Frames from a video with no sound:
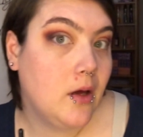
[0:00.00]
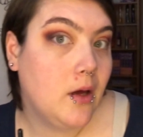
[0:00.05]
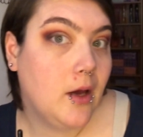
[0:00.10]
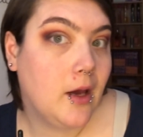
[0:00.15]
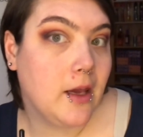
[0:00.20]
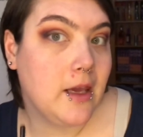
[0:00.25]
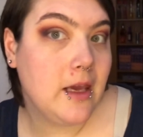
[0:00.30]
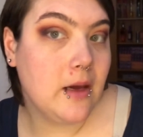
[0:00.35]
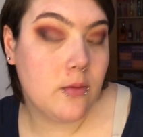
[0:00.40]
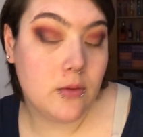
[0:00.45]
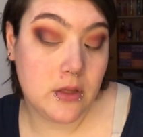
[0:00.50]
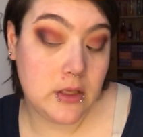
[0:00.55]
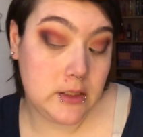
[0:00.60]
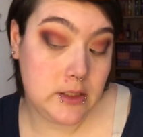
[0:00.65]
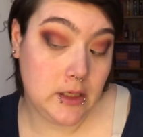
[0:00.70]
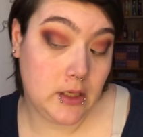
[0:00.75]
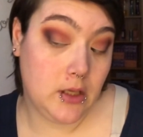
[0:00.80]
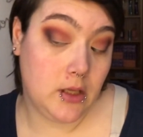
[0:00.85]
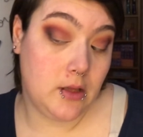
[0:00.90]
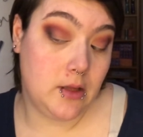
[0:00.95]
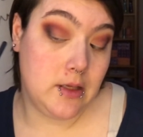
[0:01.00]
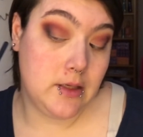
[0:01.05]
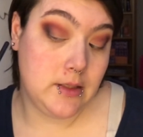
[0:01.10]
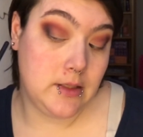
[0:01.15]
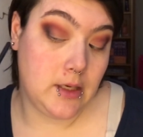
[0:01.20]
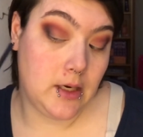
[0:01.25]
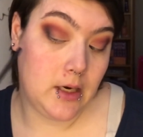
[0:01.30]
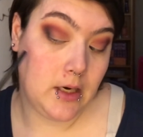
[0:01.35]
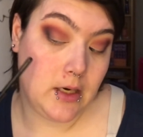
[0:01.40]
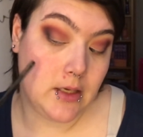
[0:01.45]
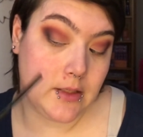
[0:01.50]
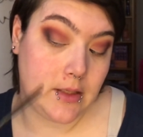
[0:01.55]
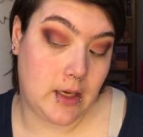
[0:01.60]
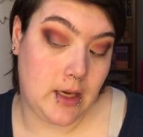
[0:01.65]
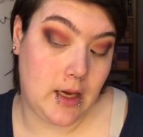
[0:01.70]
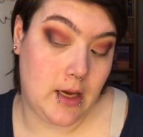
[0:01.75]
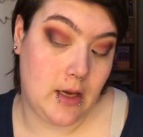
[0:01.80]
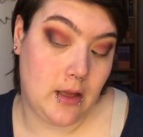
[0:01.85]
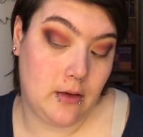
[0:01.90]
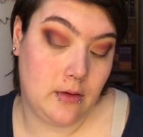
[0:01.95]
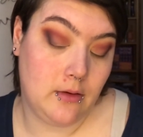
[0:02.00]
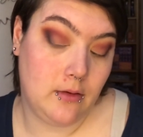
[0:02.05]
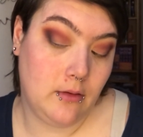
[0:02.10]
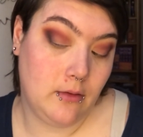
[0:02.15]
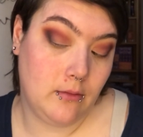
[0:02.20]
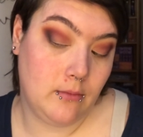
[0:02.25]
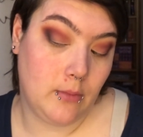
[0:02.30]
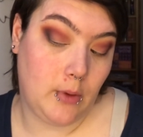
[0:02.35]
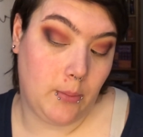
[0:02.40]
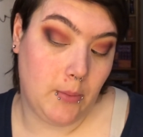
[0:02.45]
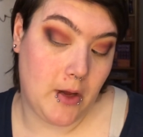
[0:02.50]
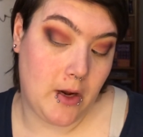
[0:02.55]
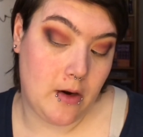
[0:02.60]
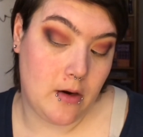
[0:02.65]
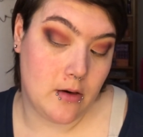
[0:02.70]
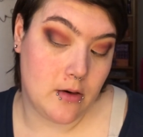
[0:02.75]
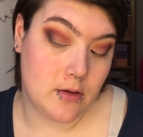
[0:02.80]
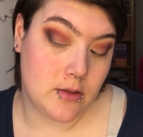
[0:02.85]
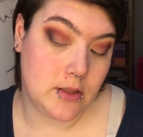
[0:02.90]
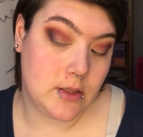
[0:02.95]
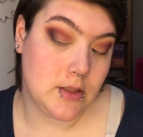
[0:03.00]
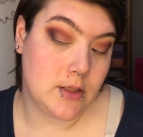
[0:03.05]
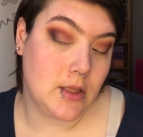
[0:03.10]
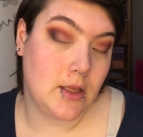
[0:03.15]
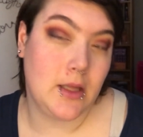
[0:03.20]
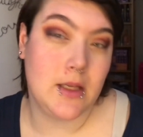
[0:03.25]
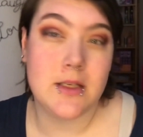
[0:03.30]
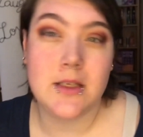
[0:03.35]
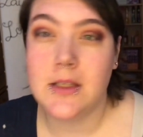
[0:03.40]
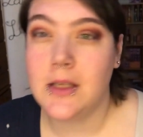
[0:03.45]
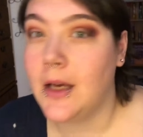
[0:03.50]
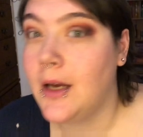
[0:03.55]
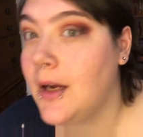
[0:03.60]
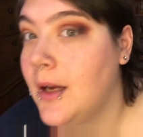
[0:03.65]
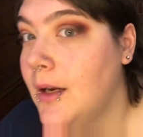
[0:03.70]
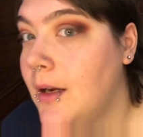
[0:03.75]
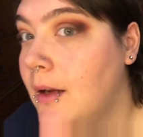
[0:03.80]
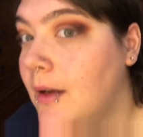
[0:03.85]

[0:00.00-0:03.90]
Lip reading: I can't really tell on this side because I can't, my monitor sits on this side.